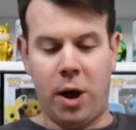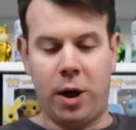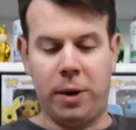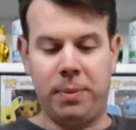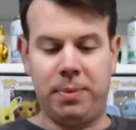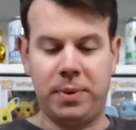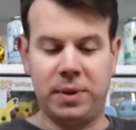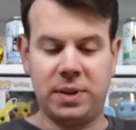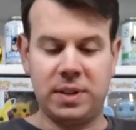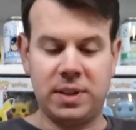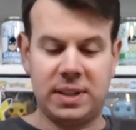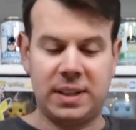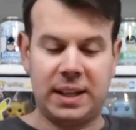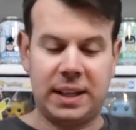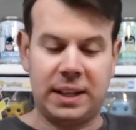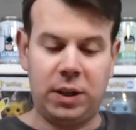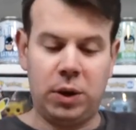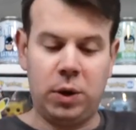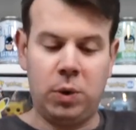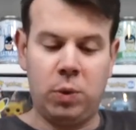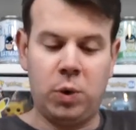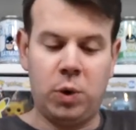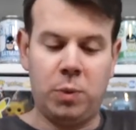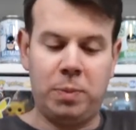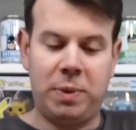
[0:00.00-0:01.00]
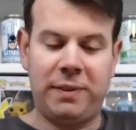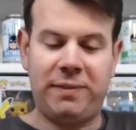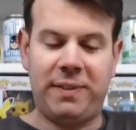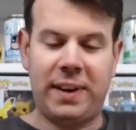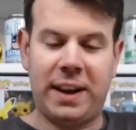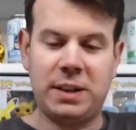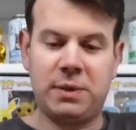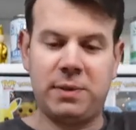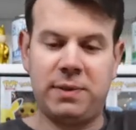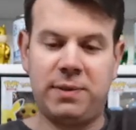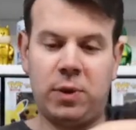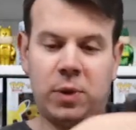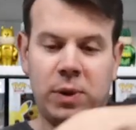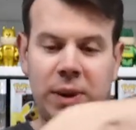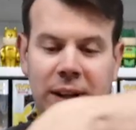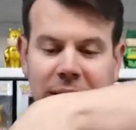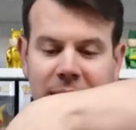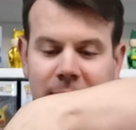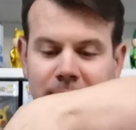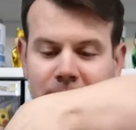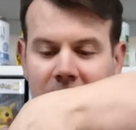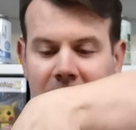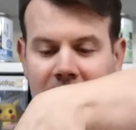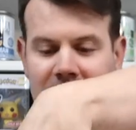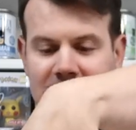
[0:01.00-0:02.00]
opened, then you will be faced with all
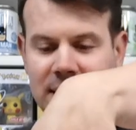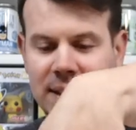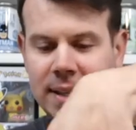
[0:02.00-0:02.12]
these bits.